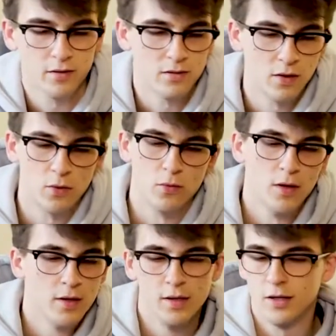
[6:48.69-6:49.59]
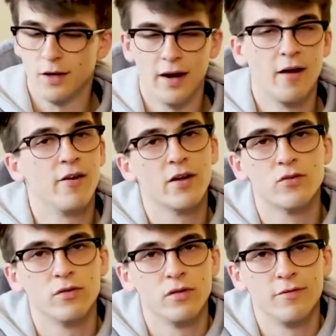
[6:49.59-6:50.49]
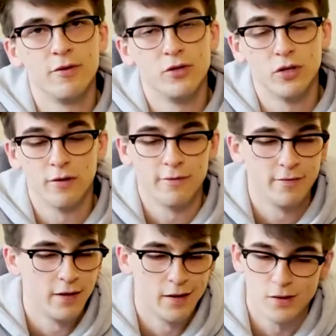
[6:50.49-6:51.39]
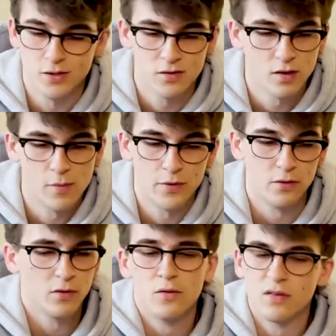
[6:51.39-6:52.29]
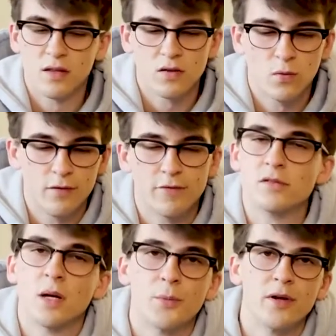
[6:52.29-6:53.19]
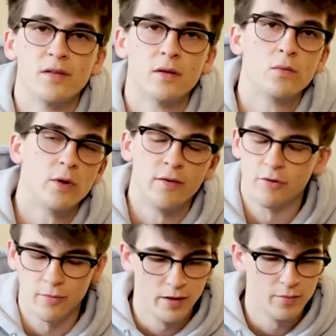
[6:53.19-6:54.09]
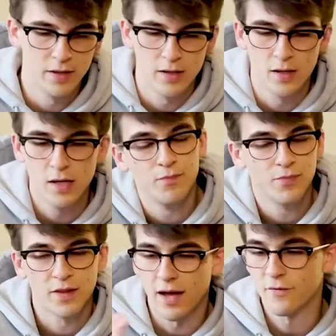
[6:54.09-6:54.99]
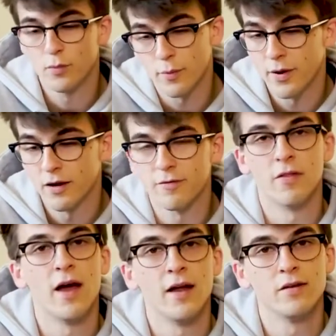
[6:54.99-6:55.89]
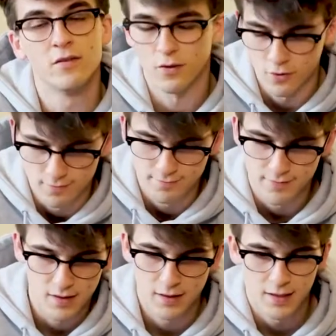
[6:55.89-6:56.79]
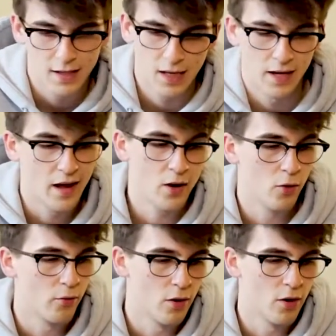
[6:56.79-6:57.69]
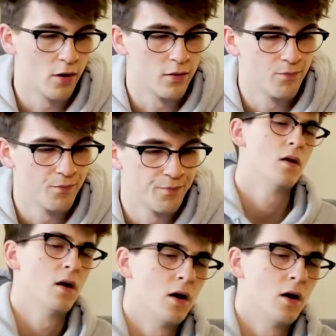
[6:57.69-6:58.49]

So you're gonna have extras in the future if you just so happen to lose this one for some reason, whatever it may be. They have you prepared for that, so cannot go wrong.